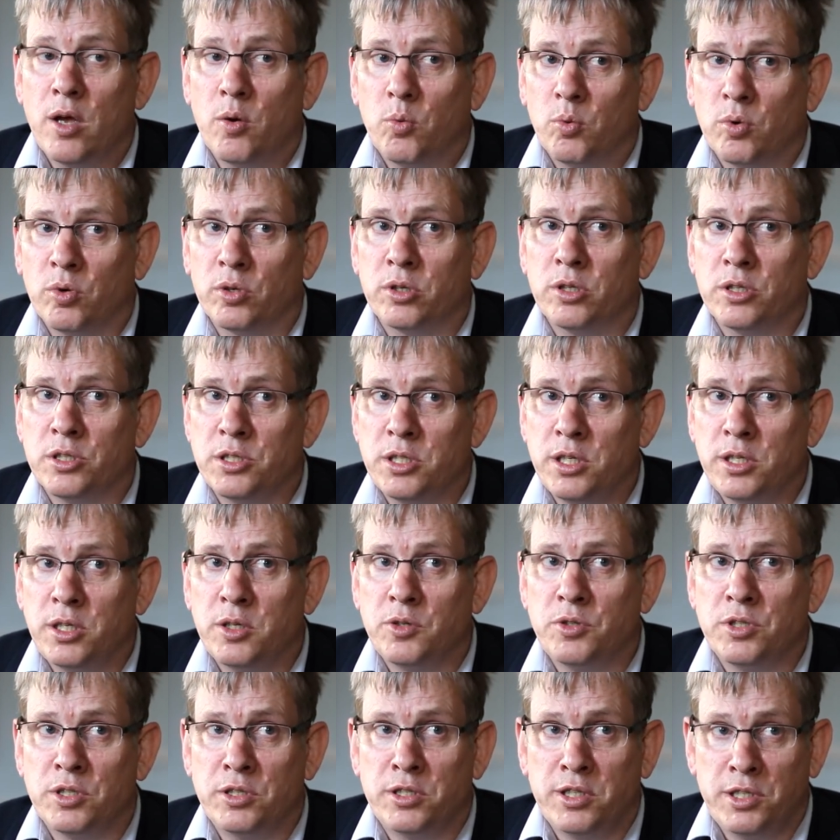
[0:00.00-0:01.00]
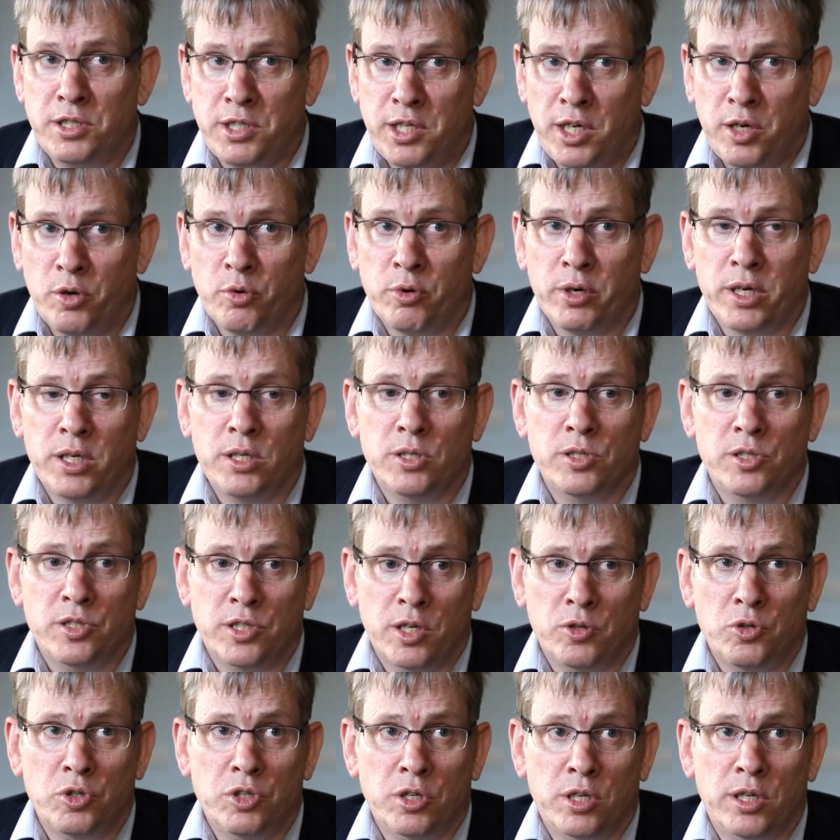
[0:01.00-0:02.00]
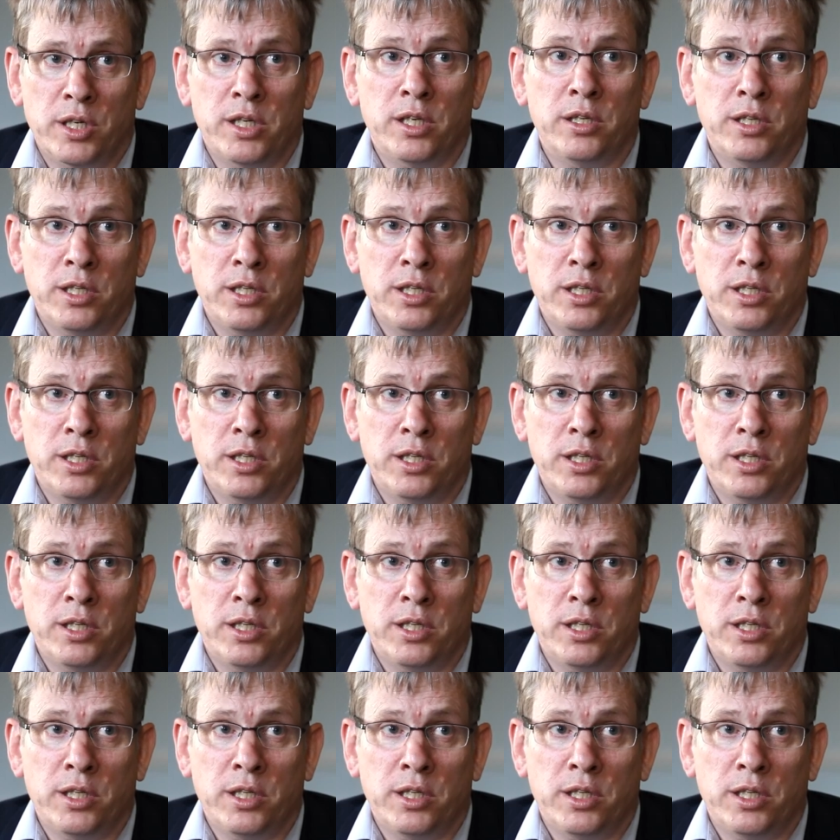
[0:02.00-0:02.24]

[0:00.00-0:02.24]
will continue to deteriorate socially and